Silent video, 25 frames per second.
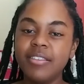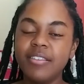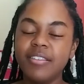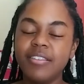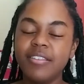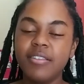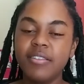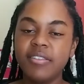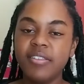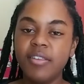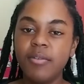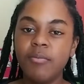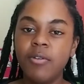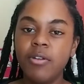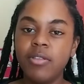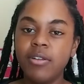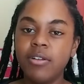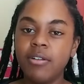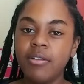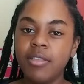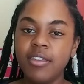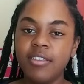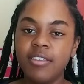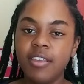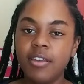The system will
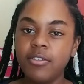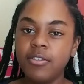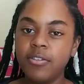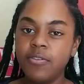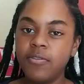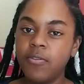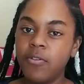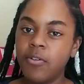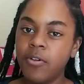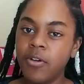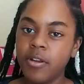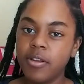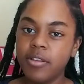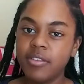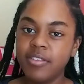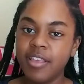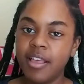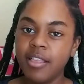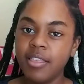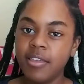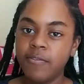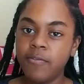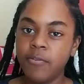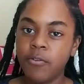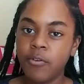literally tell
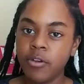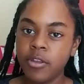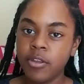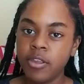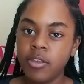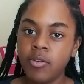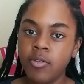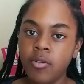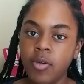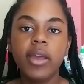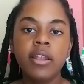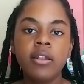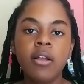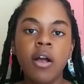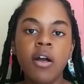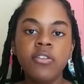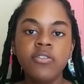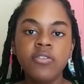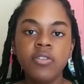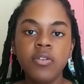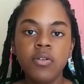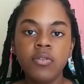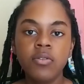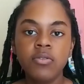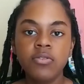it for you. And
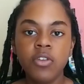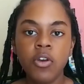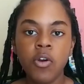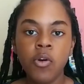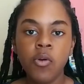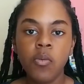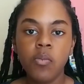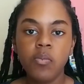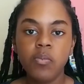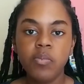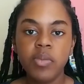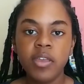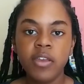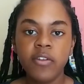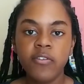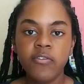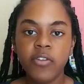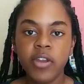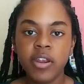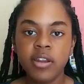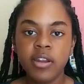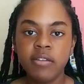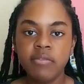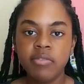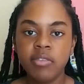also don't be
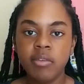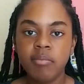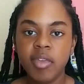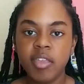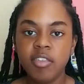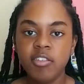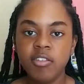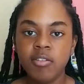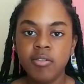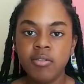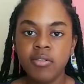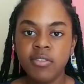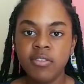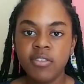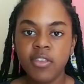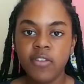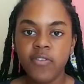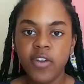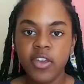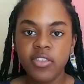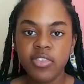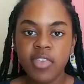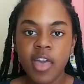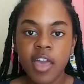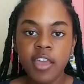afraid of the menu and stuff
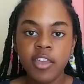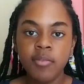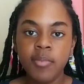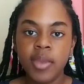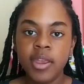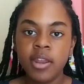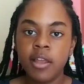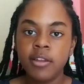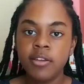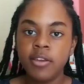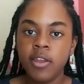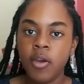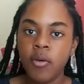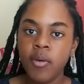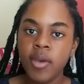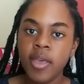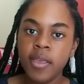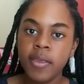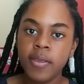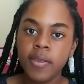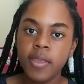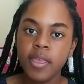like that. You may not know it,